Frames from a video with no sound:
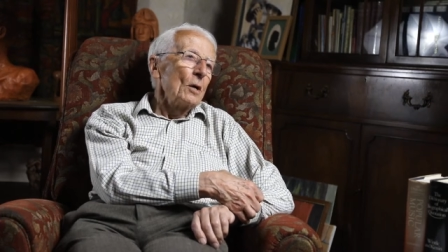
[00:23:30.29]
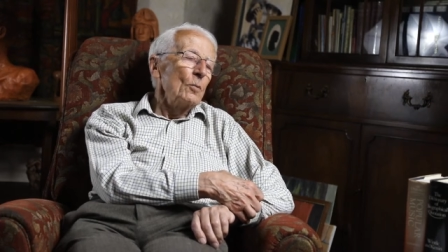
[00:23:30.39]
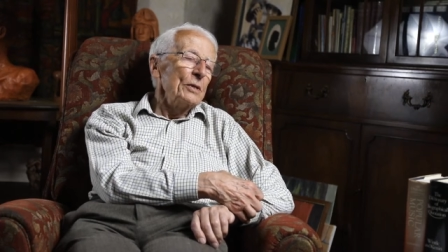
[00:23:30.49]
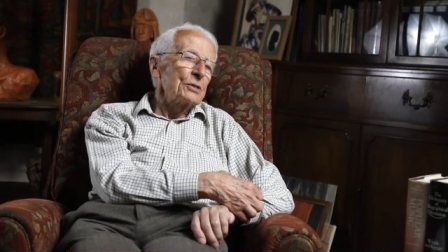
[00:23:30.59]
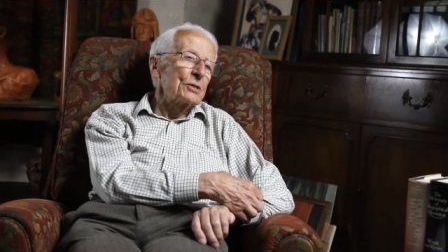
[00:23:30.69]

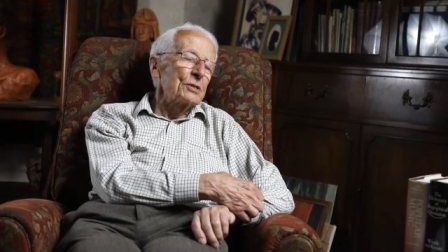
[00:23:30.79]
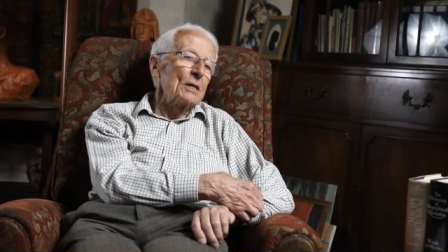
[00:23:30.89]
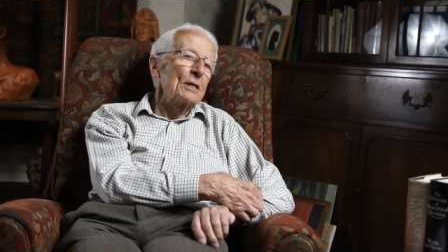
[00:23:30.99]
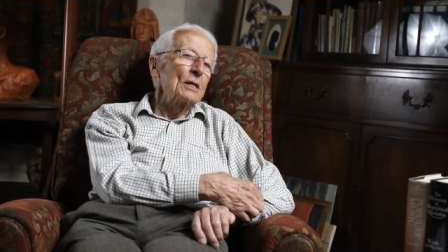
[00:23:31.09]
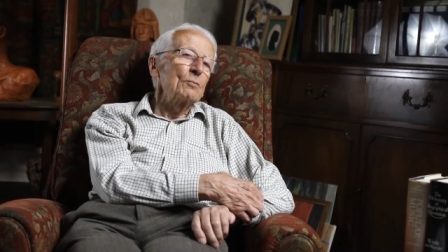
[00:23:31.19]
which
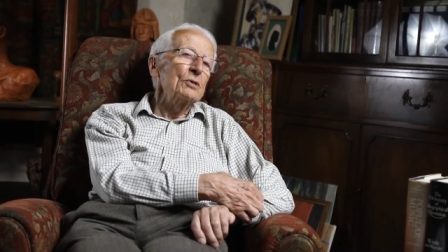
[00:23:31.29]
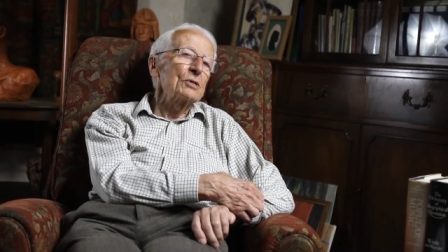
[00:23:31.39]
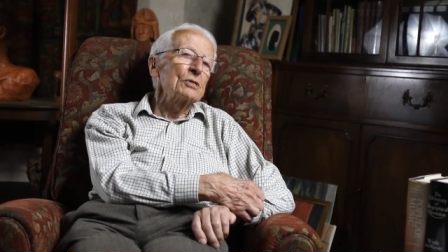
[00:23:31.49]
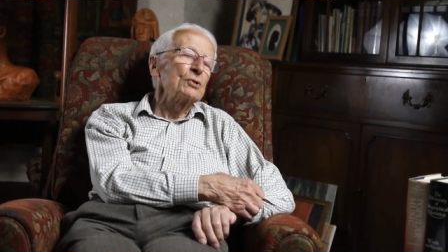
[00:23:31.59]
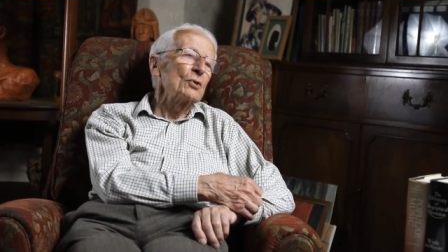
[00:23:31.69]
uh,
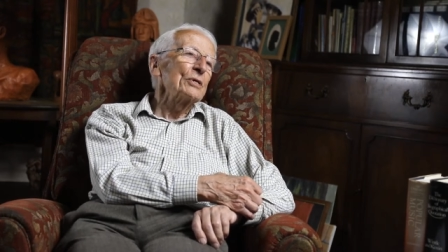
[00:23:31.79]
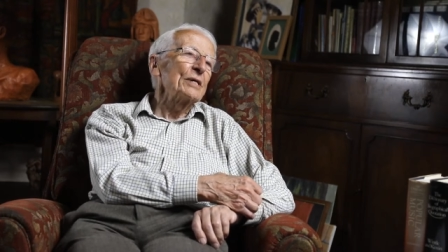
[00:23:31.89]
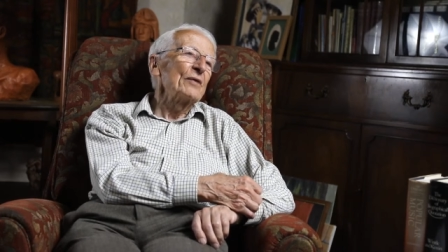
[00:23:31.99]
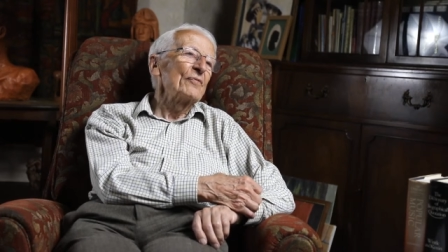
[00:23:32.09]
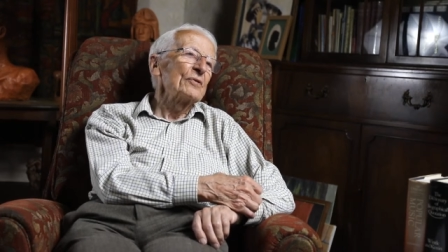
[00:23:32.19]
was a joint
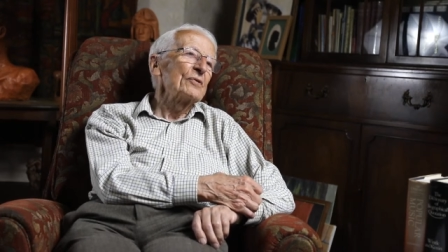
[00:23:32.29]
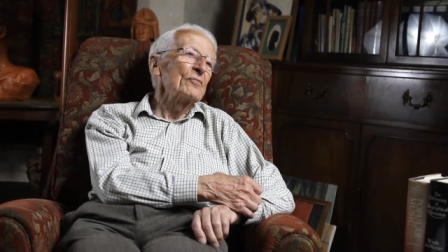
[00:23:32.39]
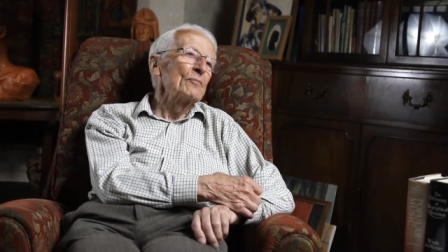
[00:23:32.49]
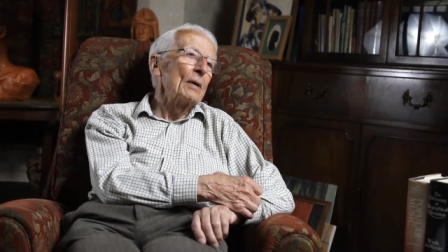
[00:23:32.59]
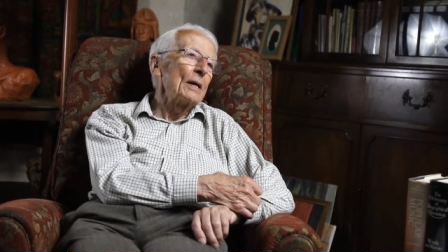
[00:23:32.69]
effort
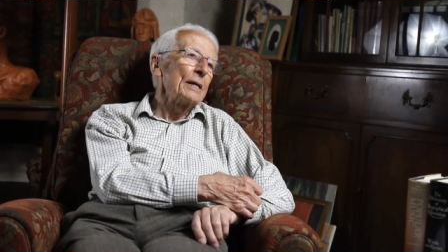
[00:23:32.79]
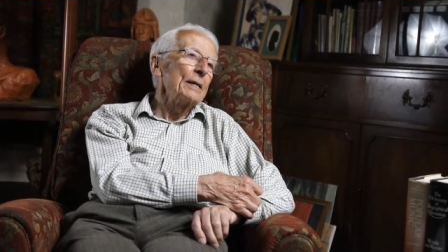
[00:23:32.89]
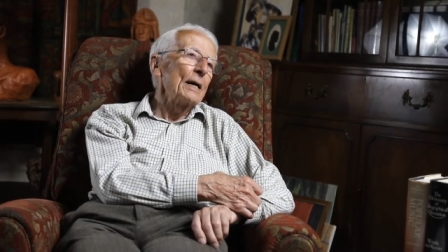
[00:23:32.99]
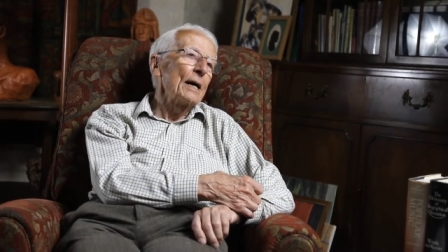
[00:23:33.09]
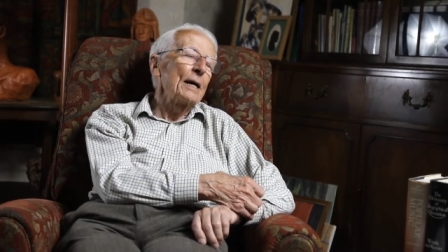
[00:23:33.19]
of
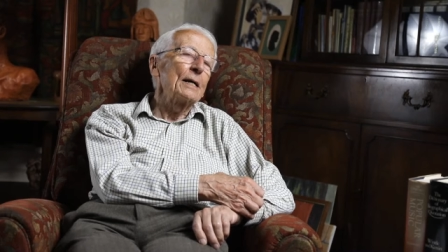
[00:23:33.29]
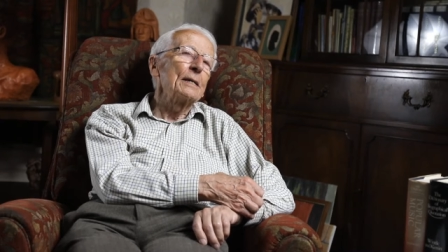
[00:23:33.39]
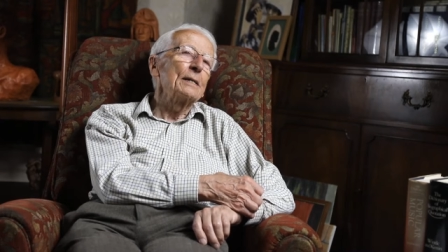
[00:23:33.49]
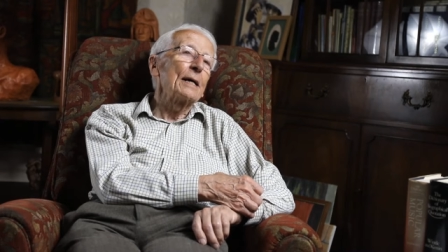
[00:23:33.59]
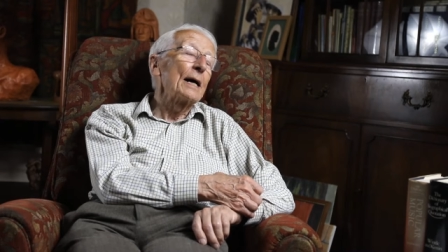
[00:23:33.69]
mine
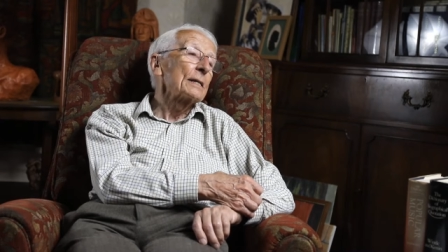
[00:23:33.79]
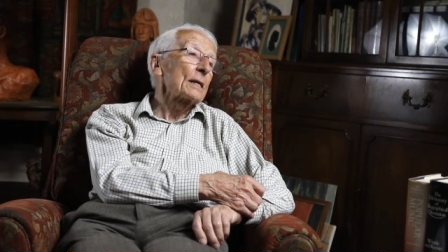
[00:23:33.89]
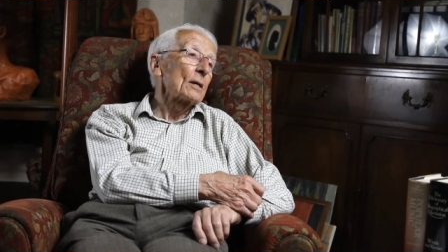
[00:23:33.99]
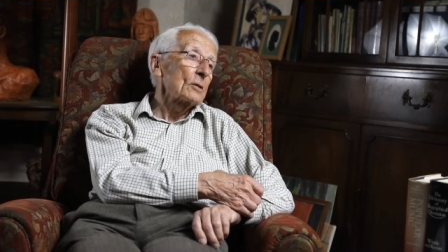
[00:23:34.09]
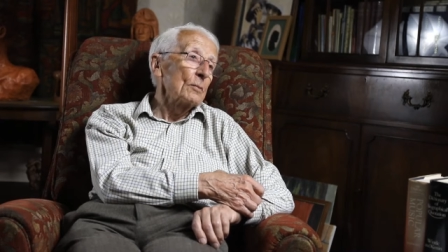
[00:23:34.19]
and Anne
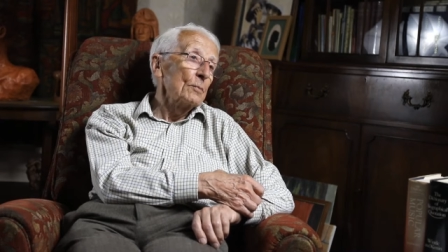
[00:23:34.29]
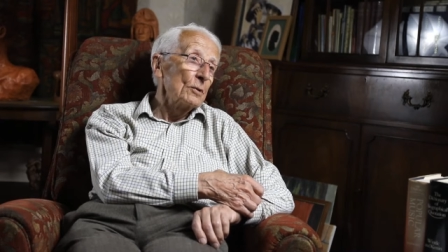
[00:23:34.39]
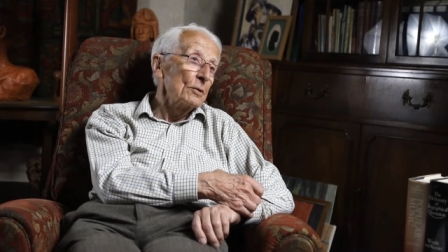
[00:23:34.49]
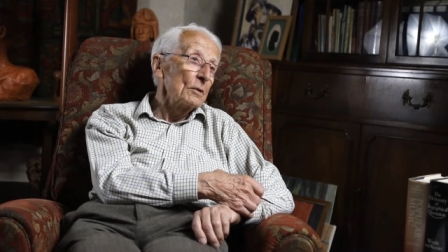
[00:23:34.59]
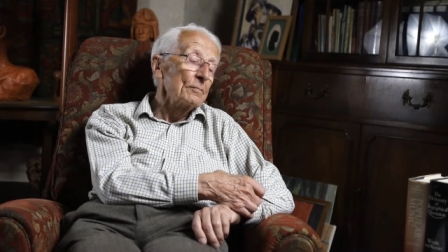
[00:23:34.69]
Clark Amor.